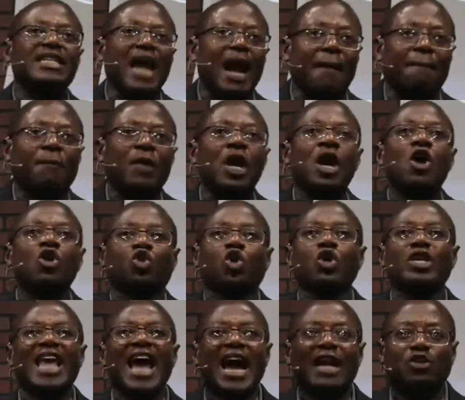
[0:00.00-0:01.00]
them to
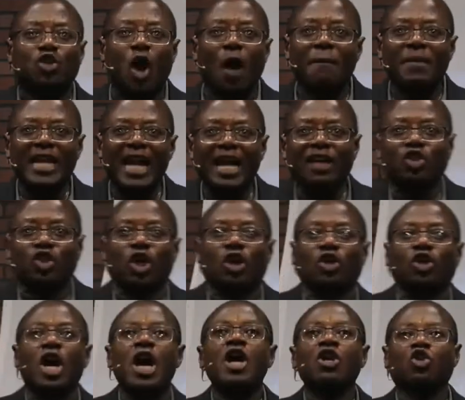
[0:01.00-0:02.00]
their
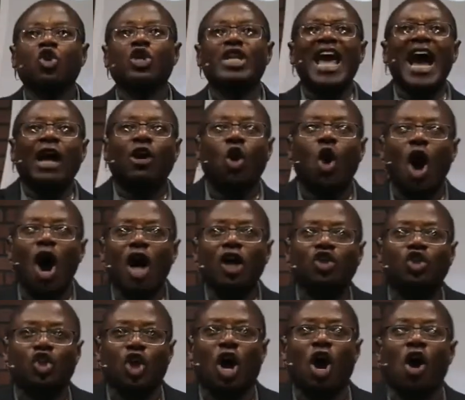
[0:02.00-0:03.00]
domination, to their
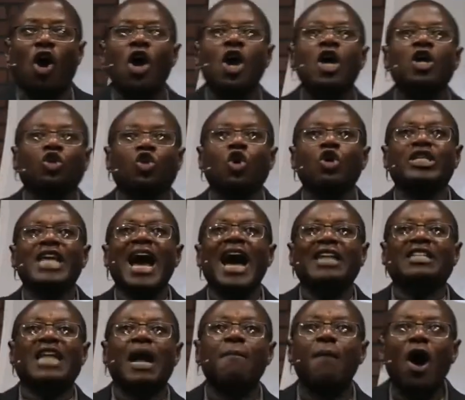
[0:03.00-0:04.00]
culture, to their
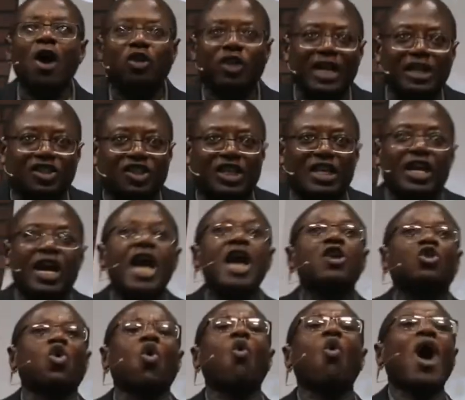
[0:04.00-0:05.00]
democracy,
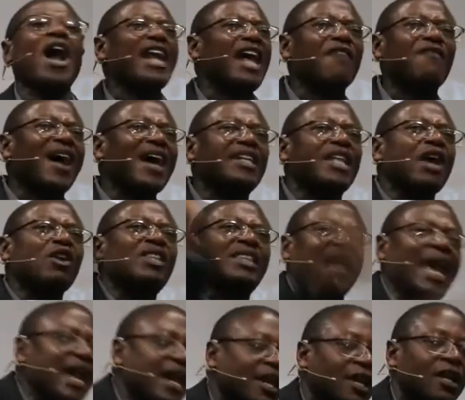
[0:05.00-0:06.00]
to whatever they
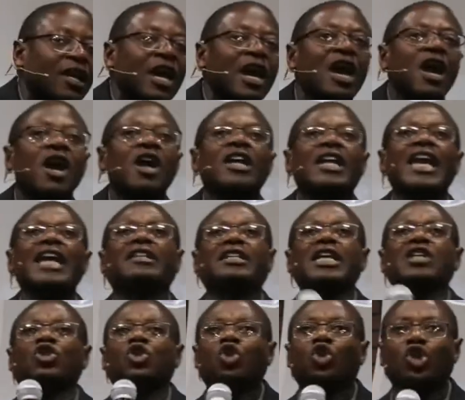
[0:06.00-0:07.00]
think. It
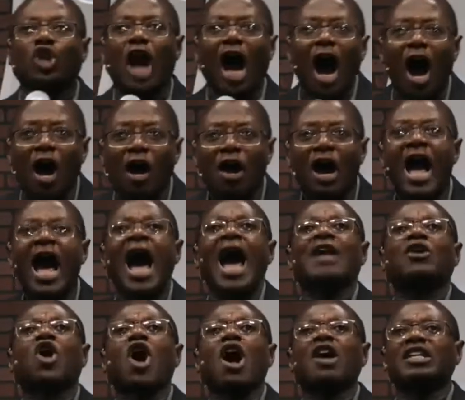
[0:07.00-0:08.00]
is wrong,
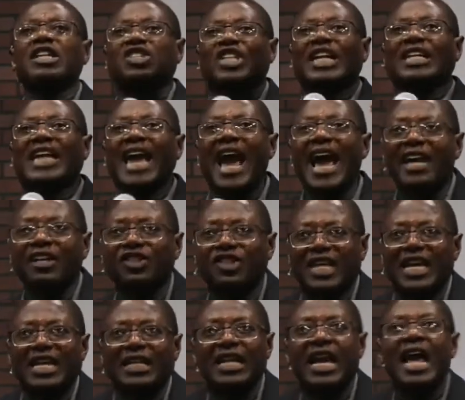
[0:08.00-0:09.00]
and God is against
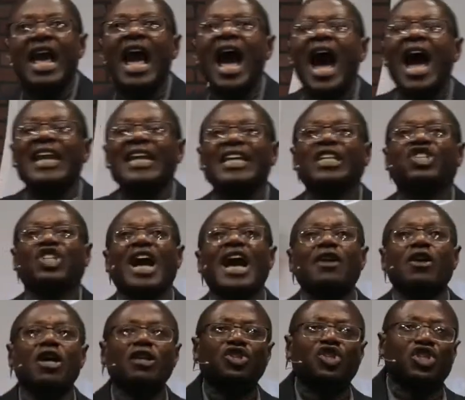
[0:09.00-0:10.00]
it, and it shall
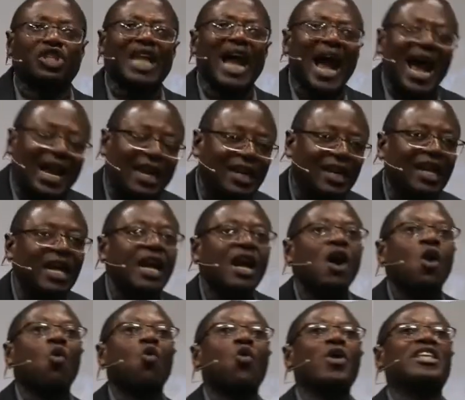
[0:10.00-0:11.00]
not stand.
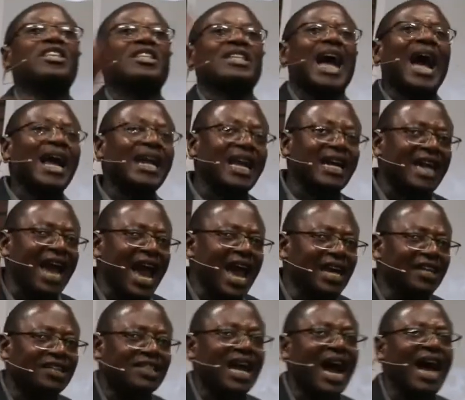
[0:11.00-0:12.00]
We stand
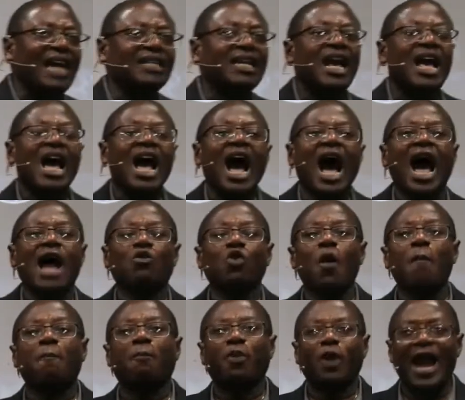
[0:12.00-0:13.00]
against that, and we
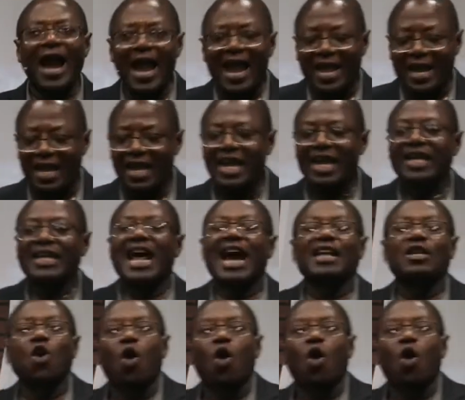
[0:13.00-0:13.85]
pray that they